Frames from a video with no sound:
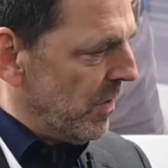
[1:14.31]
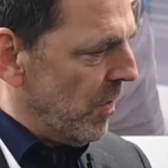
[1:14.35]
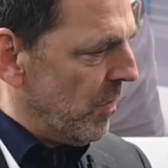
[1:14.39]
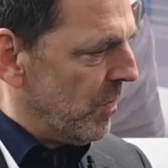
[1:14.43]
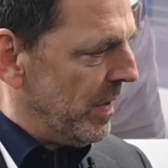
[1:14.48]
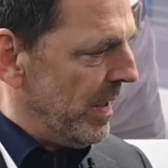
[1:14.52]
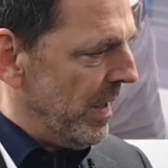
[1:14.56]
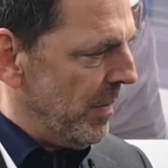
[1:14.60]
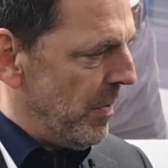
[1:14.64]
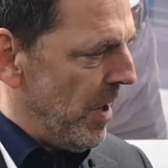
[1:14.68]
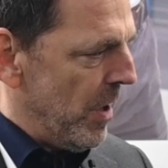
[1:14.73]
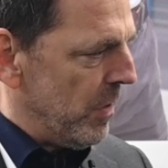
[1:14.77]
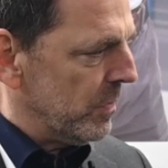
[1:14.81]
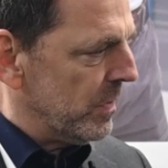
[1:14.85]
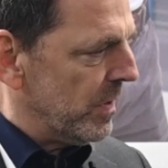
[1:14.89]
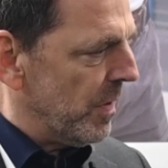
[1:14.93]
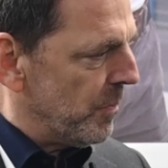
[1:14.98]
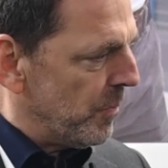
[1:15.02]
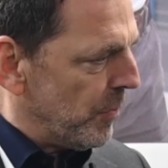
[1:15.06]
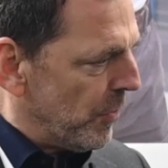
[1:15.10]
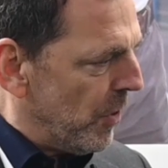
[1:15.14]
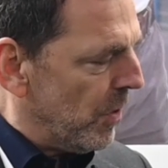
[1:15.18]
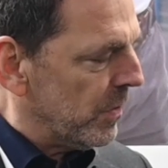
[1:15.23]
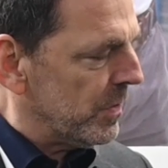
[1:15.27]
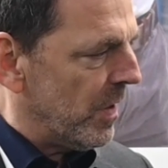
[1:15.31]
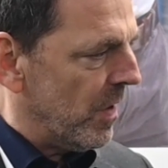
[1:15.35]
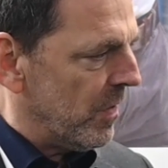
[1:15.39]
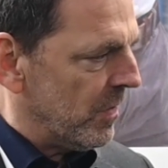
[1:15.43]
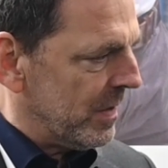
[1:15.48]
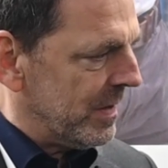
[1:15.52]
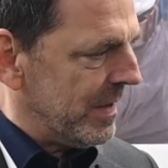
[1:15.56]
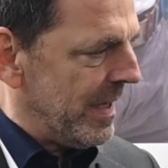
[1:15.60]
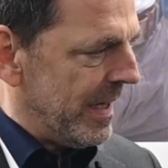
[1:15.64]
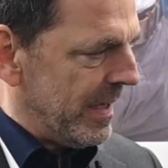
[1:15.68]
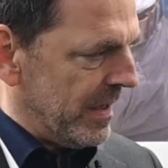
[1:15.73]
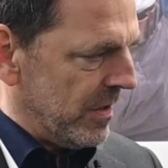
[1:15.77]
only about the
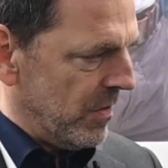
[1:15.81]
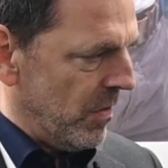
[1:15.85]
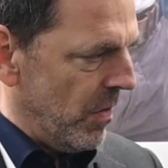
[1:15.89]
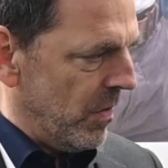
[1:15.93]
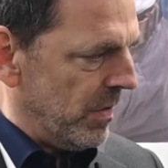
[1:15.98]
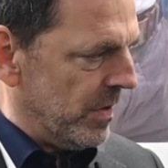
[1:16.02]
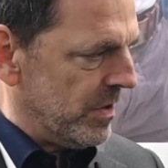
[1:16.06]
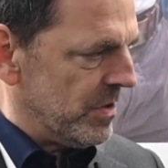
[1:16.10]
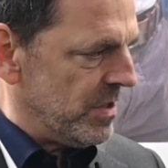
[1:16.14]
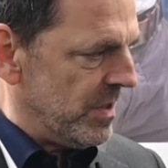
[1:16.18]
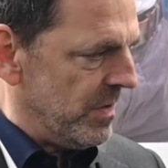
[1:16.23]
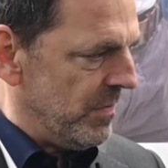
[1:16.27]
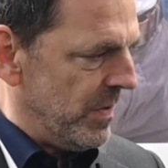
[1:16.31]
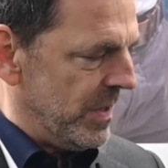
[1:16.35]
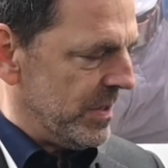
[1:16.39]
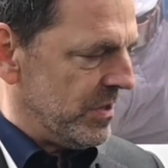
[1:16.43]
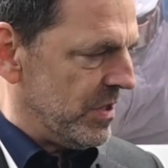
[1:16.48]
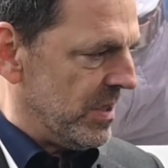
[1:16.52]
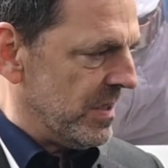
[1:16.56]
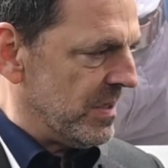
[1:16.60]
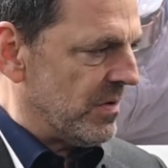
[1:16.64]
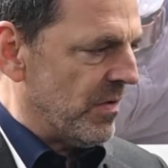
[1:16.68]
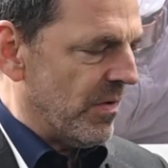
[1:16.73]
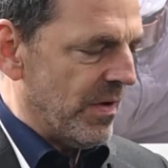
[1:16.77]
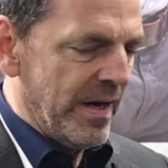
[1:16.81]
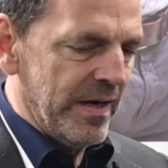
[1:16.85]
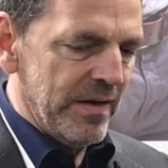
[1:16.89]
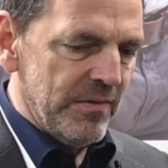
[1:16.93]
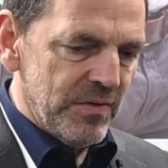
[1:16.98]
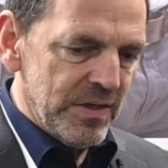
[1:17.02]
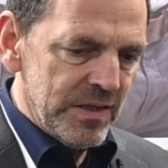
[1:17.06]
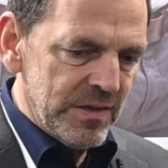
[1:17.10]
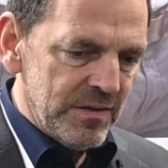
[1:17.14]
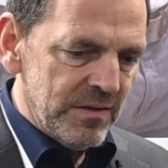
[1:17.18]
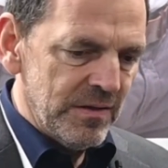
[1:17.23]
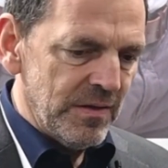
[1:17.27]
product technology which is
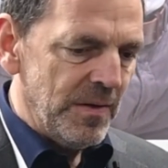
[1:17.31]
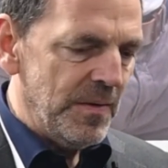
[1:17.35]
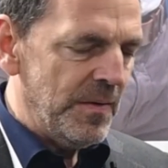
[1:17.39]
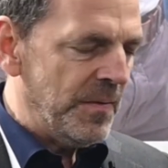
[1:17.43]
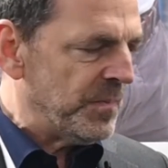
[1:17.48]
relevant,